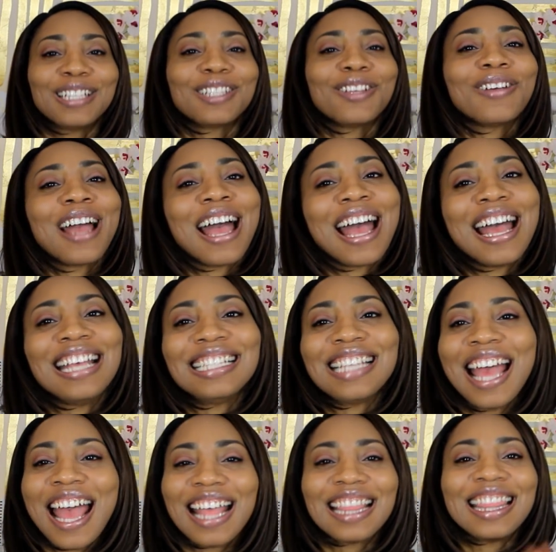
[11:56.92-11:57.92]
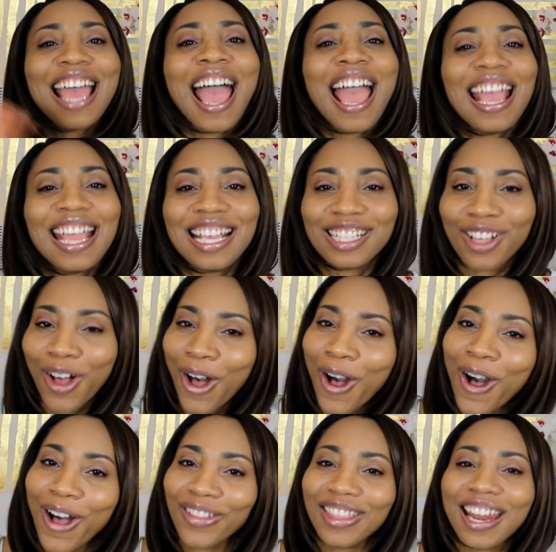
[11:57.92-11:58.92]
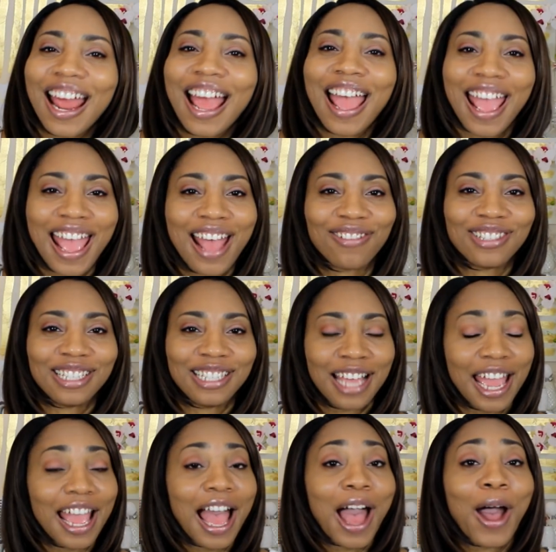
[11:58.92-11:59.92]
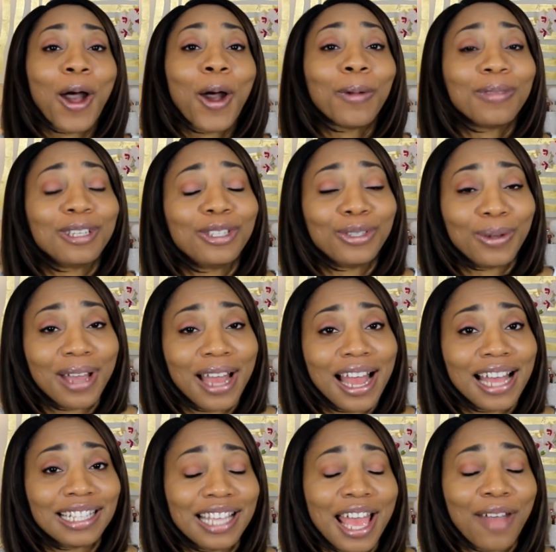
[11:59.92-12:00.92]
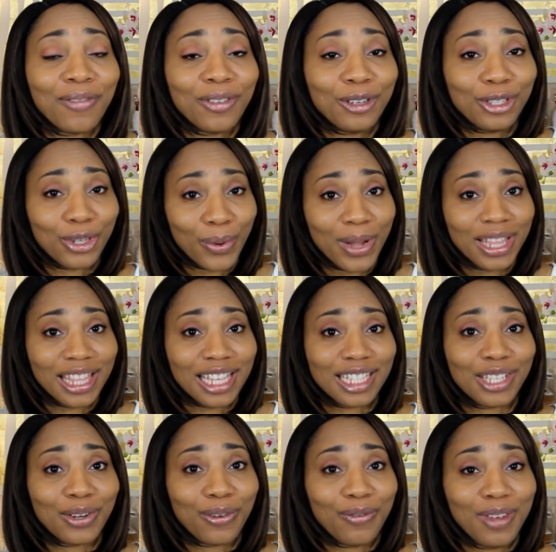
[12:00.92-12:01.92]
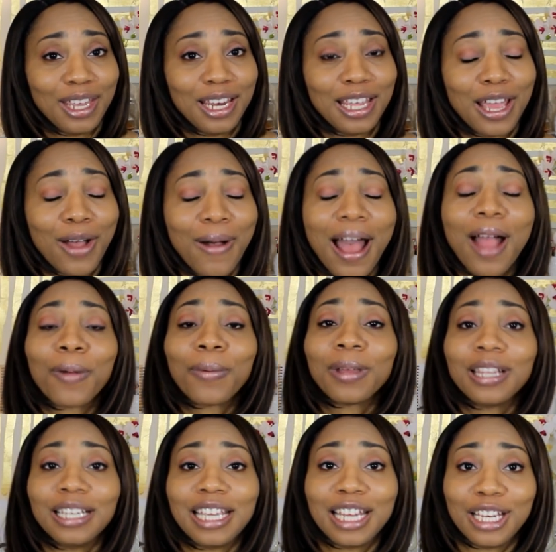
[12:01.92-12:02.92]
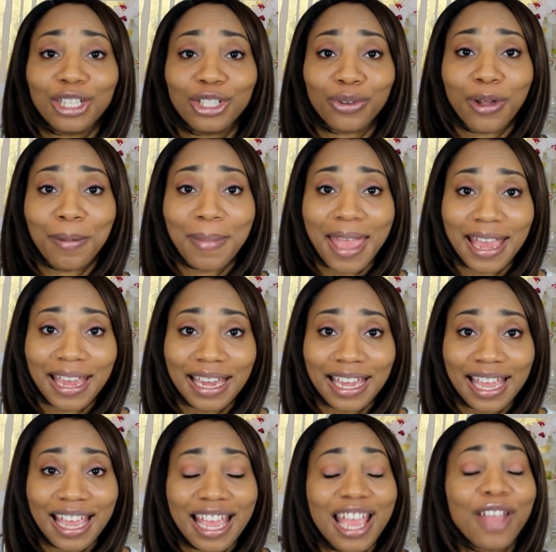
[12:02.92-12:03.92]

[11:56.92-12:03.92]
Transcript: So guys, that is all that I have today. I hope that you guys have enjoyed this little video. I really did enjoy making it.